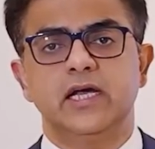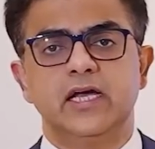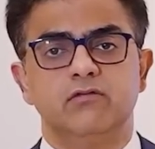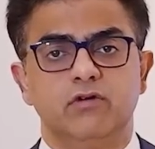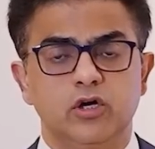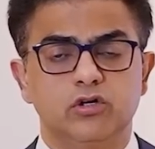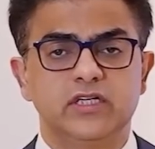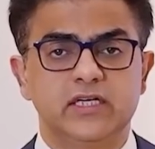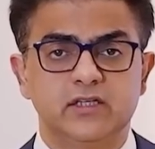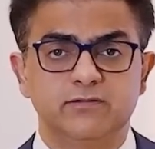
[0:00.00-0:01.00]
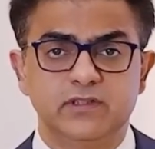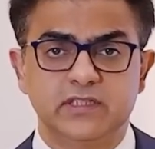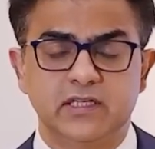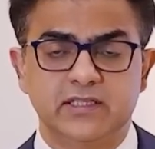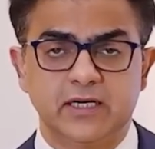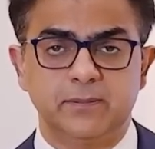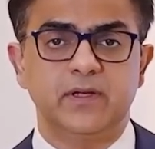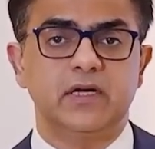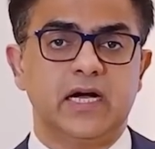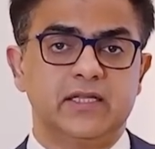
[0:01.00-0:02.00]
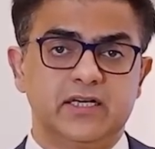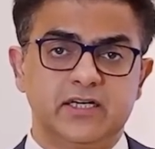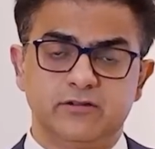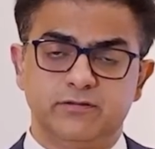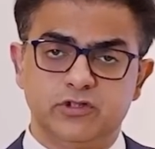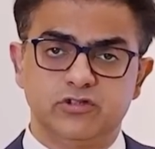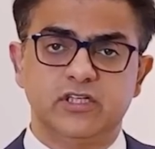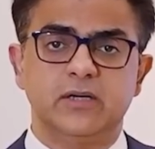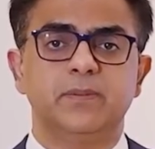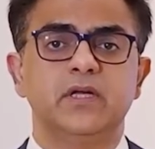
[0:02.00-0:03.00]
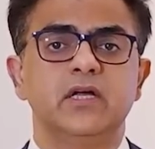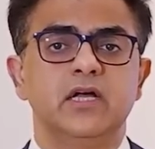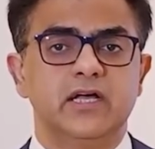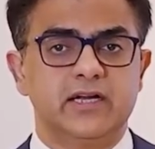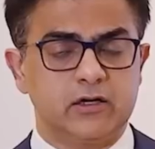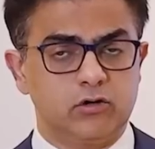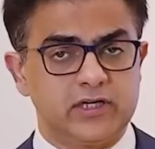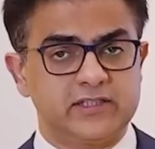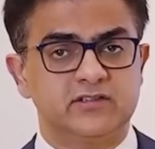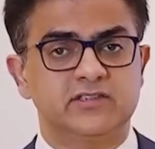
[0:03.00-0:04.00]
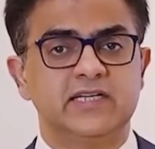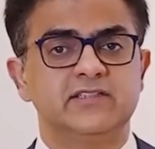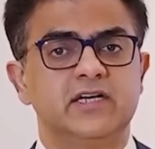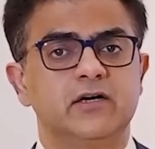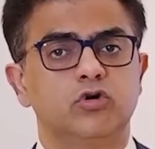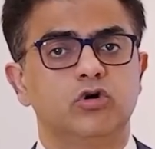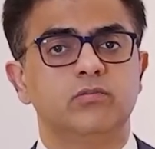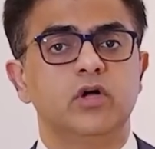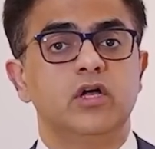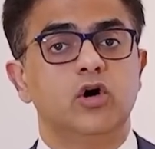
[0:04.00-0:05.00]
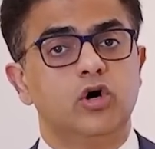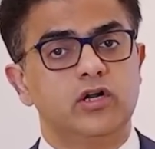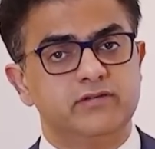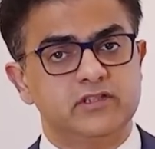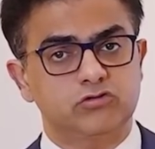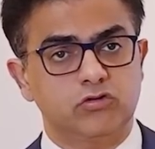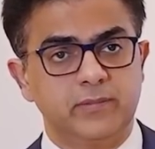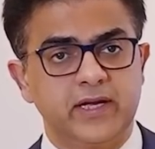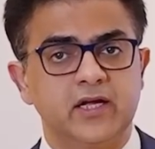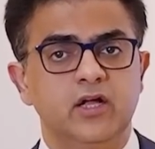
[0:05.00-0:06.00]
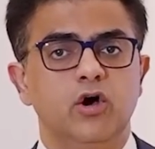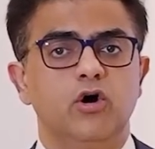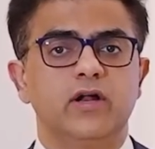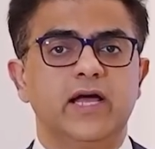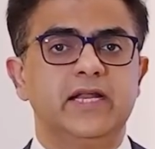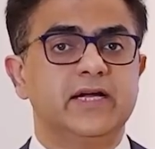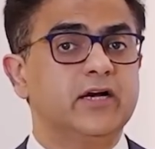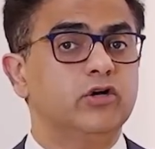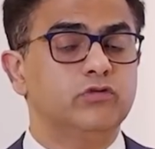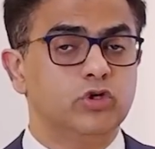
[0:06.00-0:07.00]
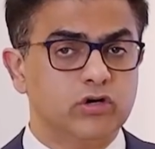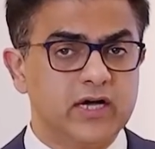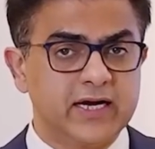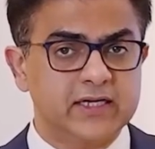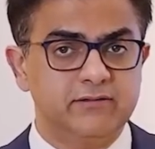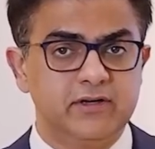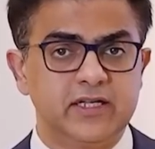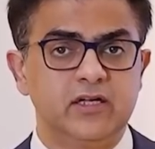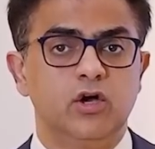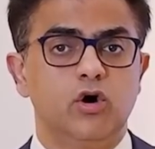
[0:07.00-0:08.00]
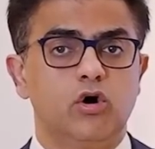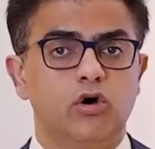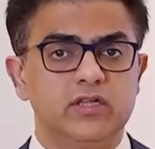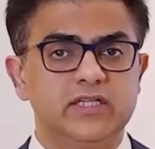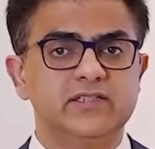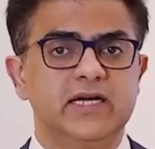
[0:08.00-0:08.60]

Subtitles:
in one or the other physical therapy, either it is physiotherapy, regular exercise at home, or even swimming or any kind of yoga activity. All these